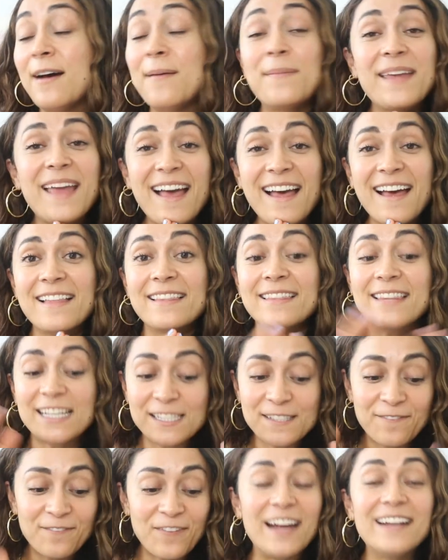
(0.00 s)
But yeah,
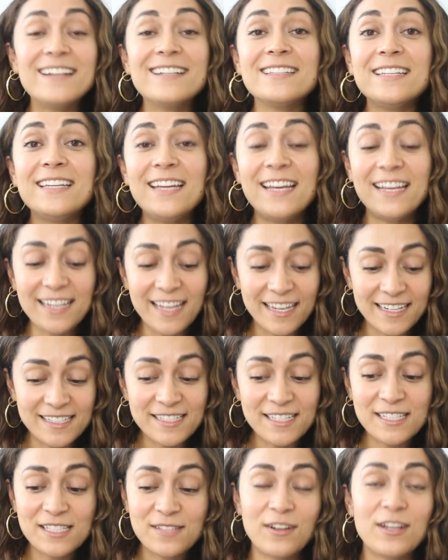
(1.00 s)
let's finally get
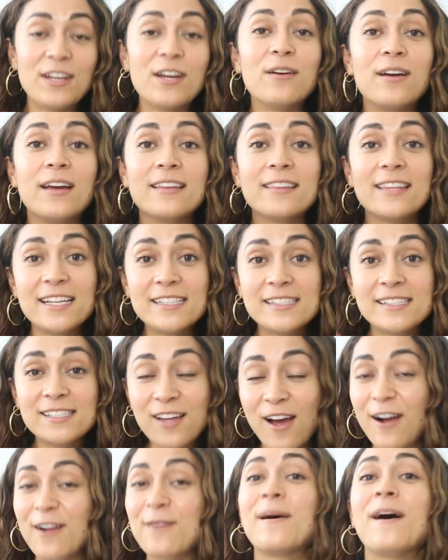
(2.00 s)
into this video and let's
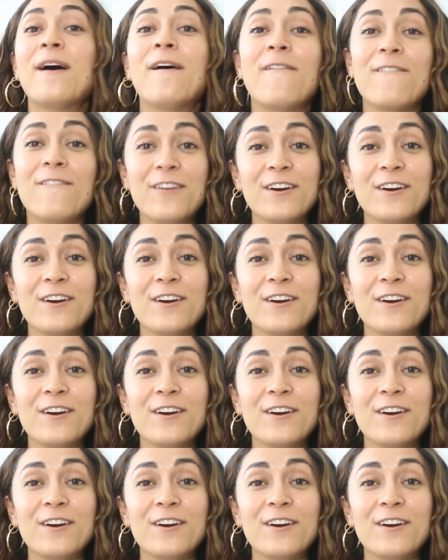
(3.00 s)
talk about